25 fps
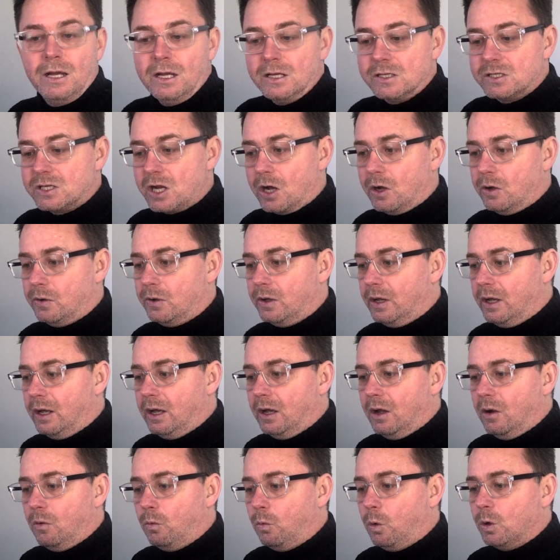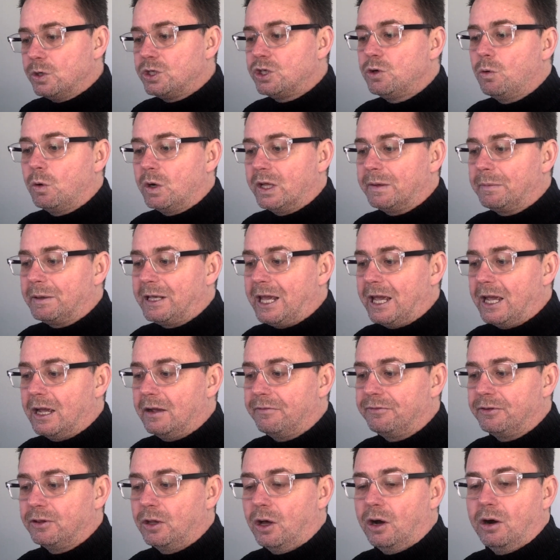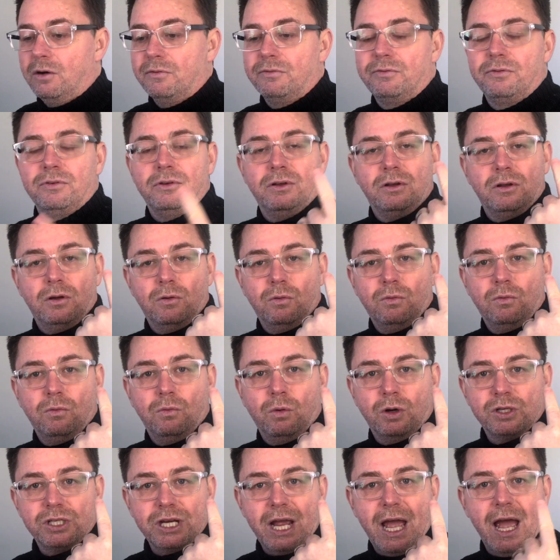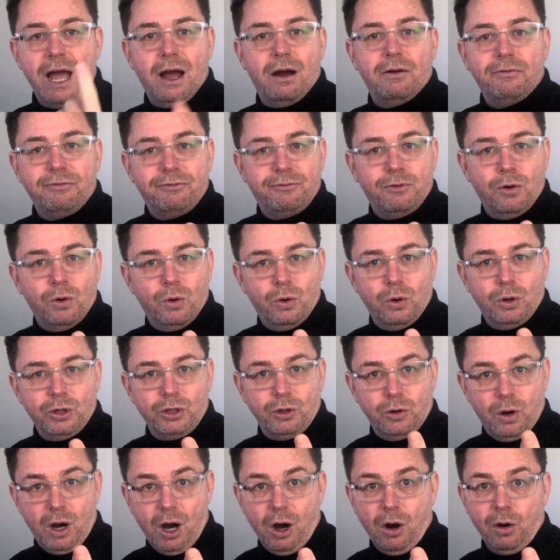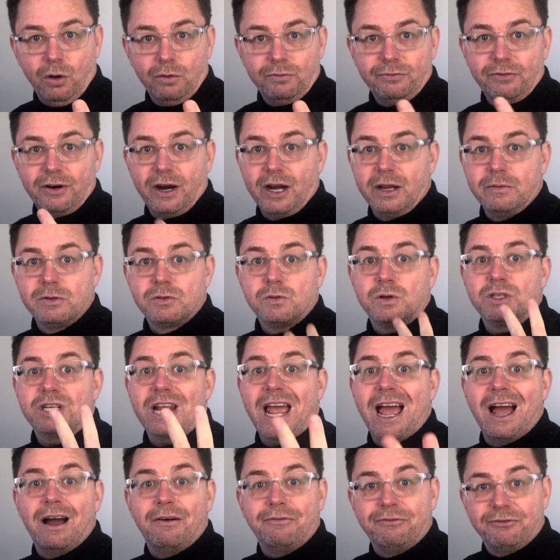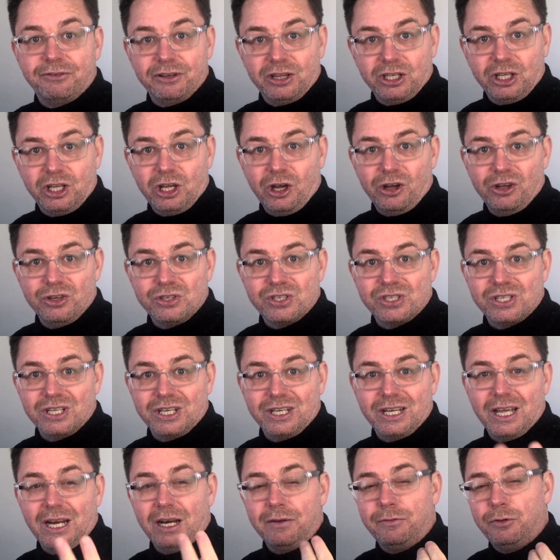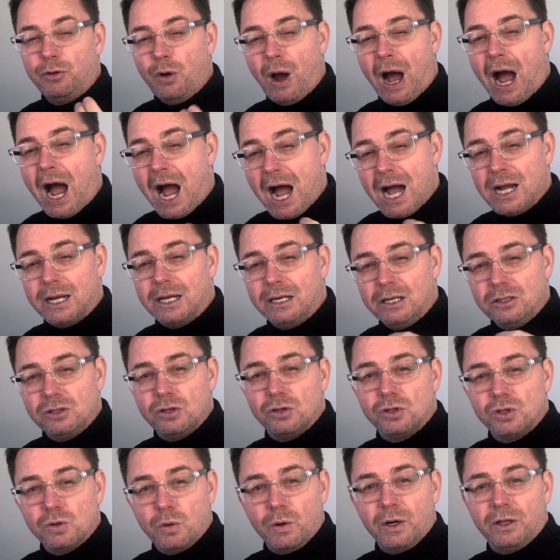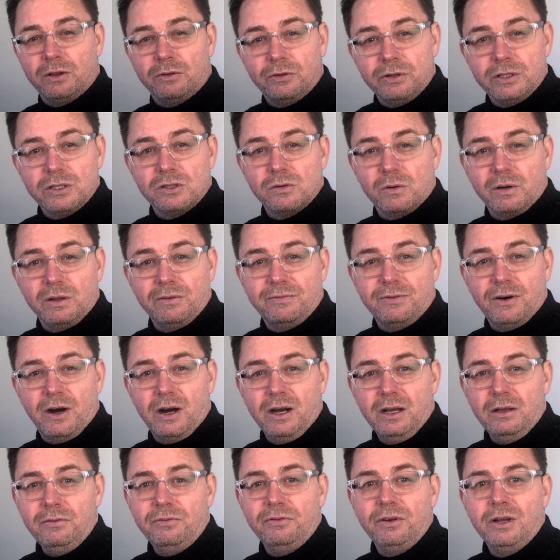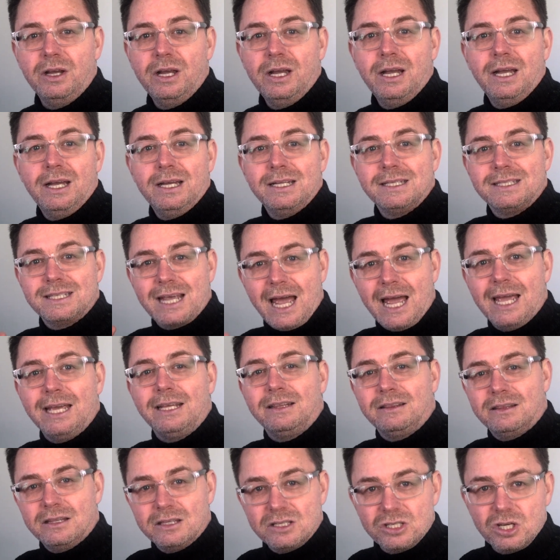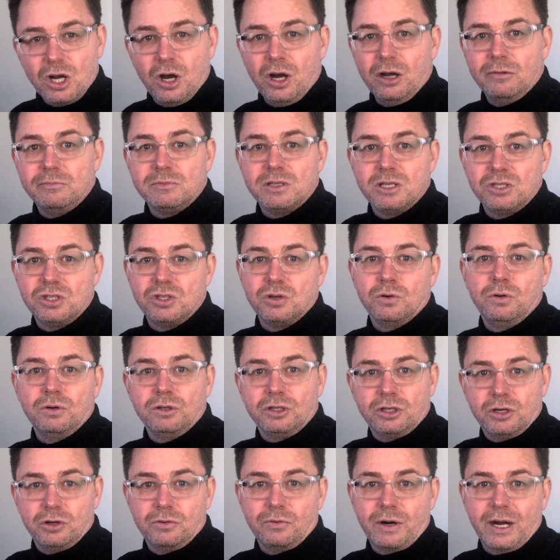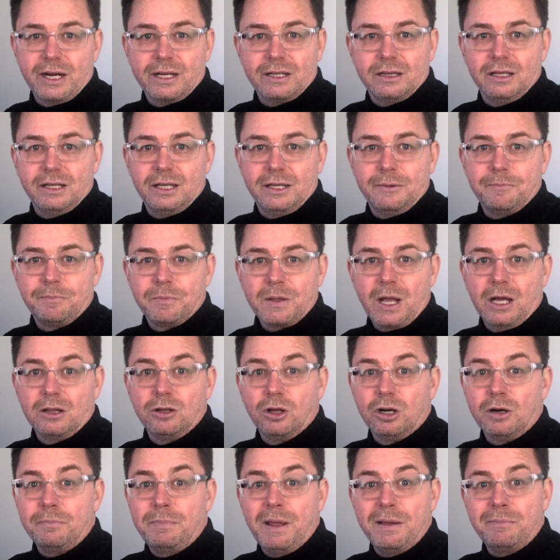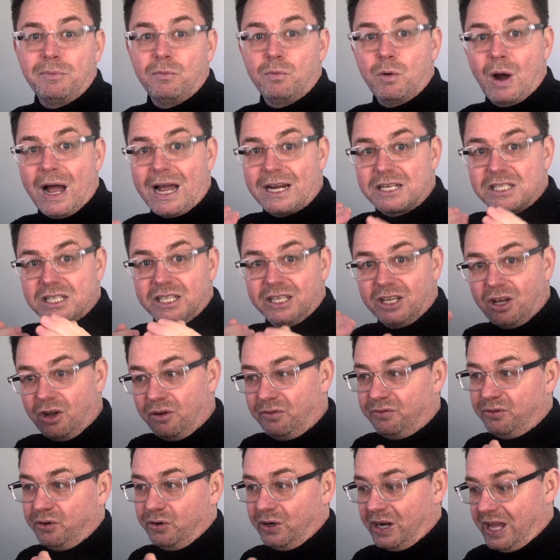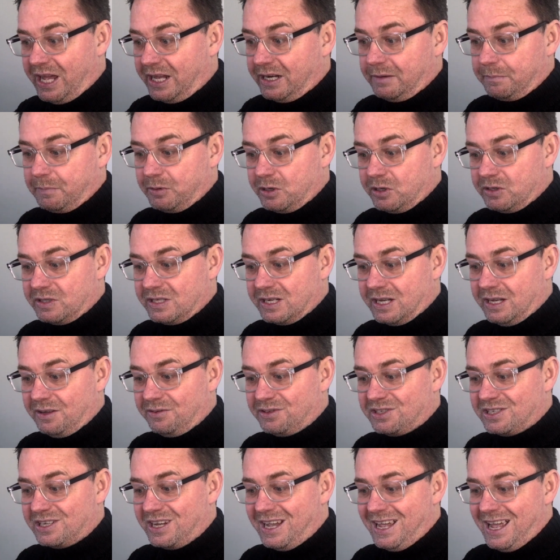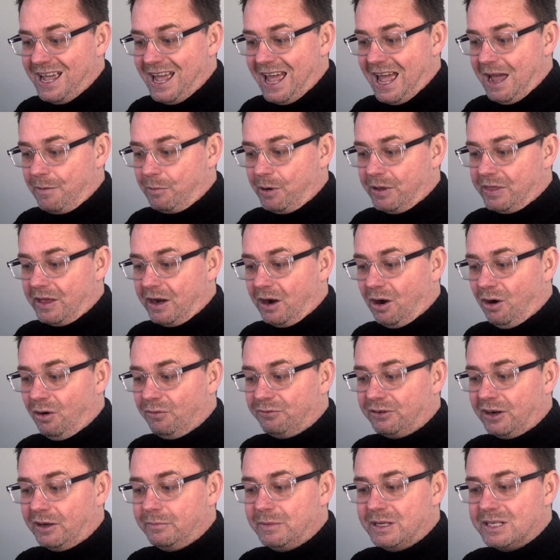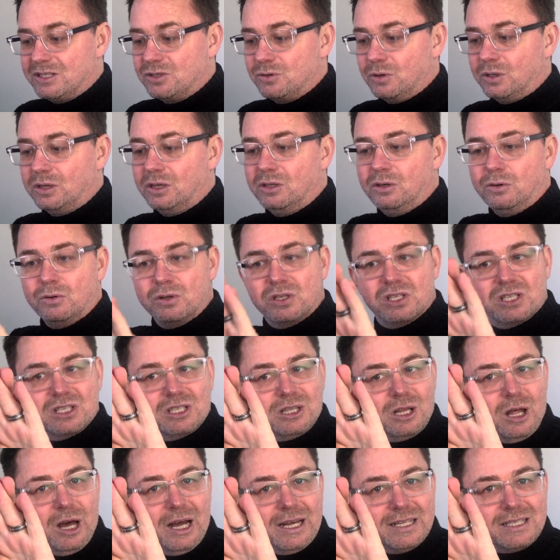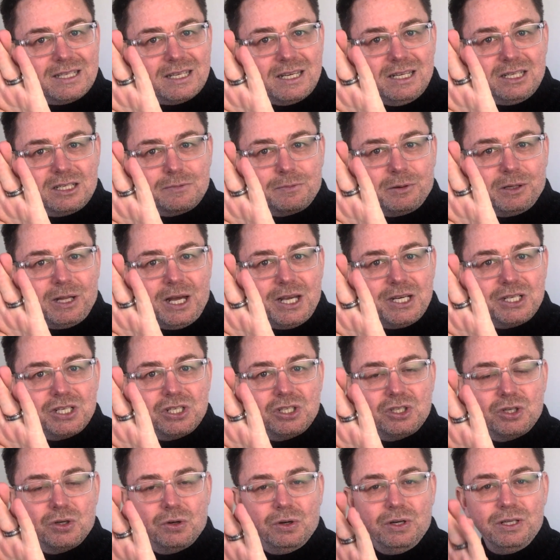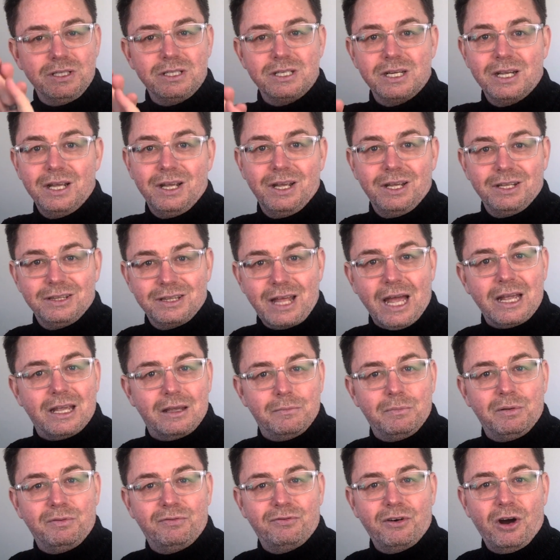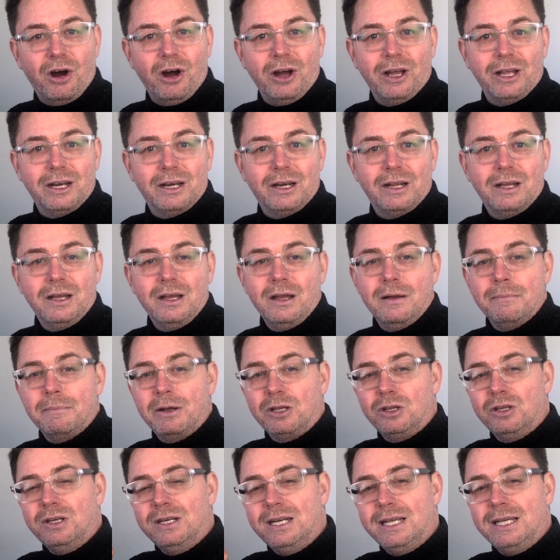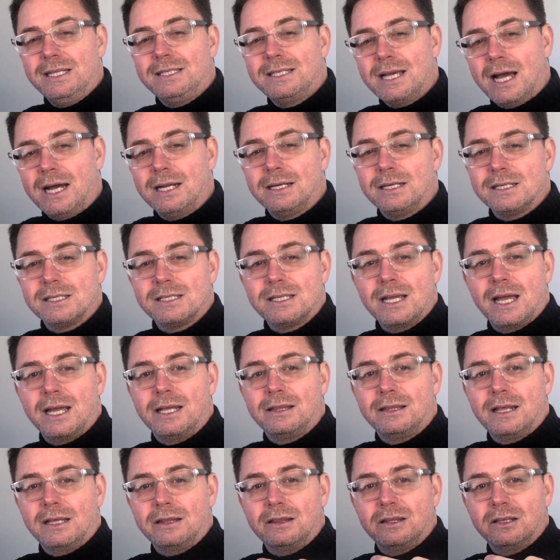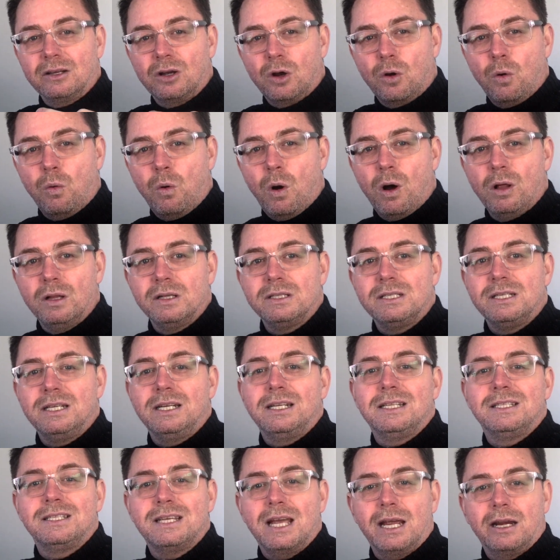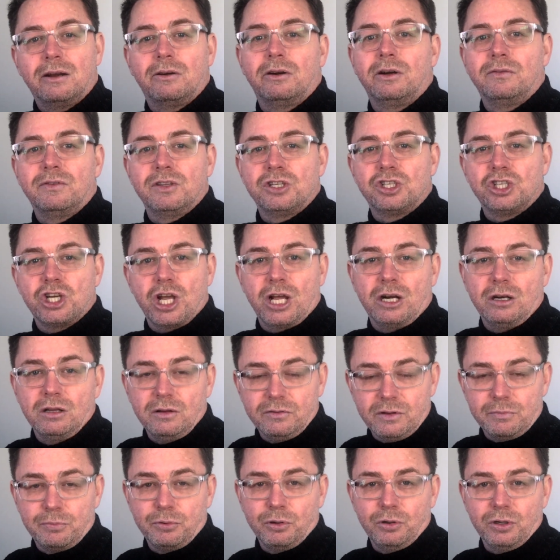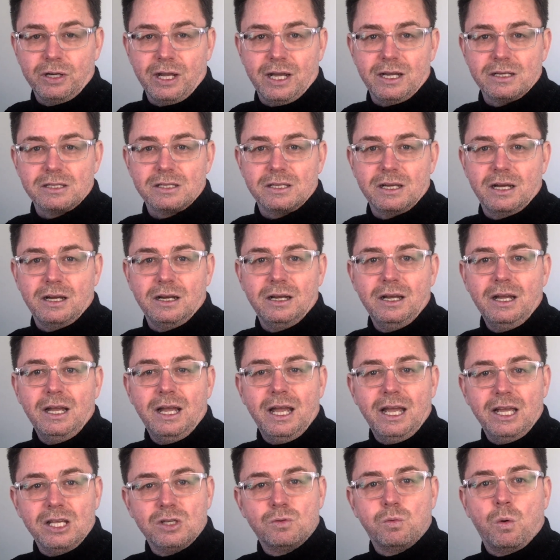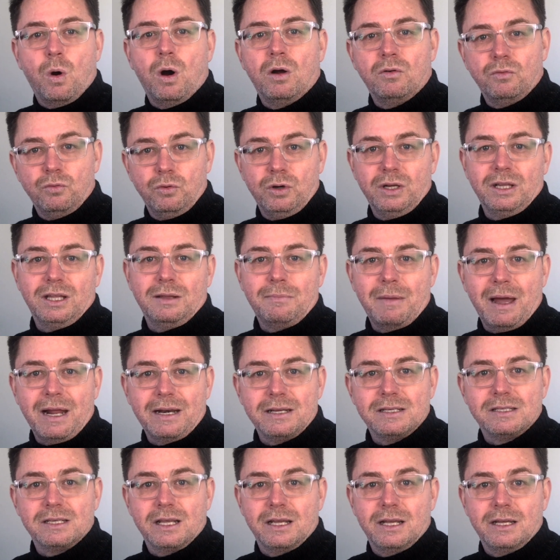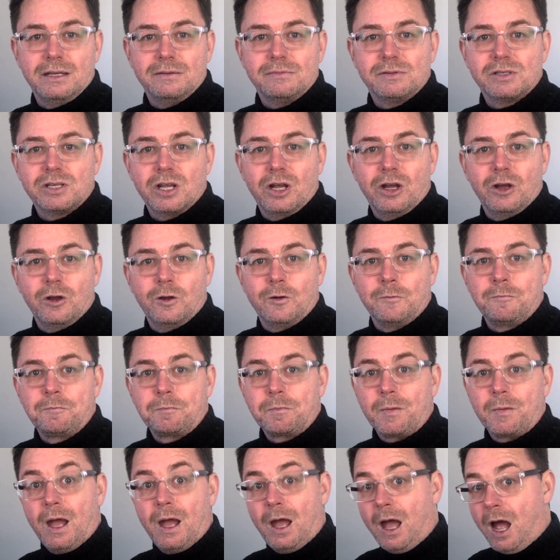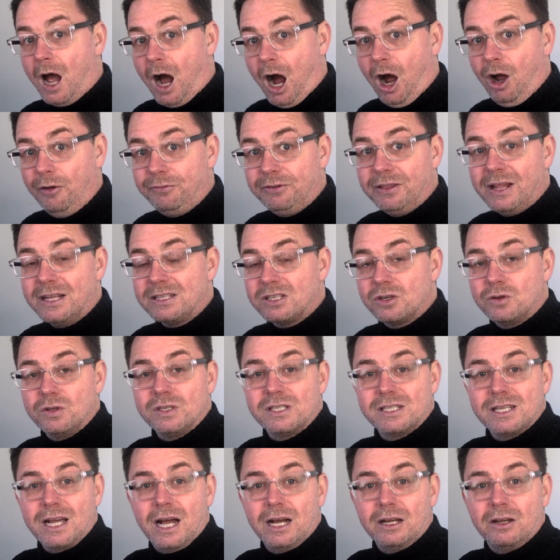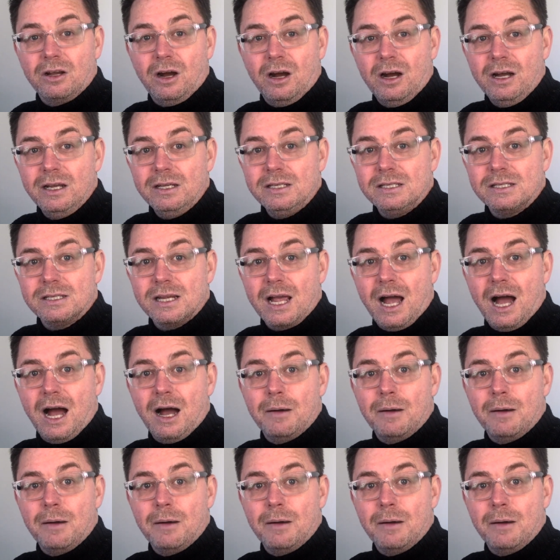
So, what you want to be careful of, watch out for your hold frames, watch out for the ghosting. And if you are going to do 23 to 25, take the time to do it correctly. A lot of people will actually go through an edit process and where that hold frame is, do a little slight interpolation to it. That can be fine. But you need to understand that the quality and integrity of the channel of the broadcaster is what really matters there. So hopefully that's a good start, guys.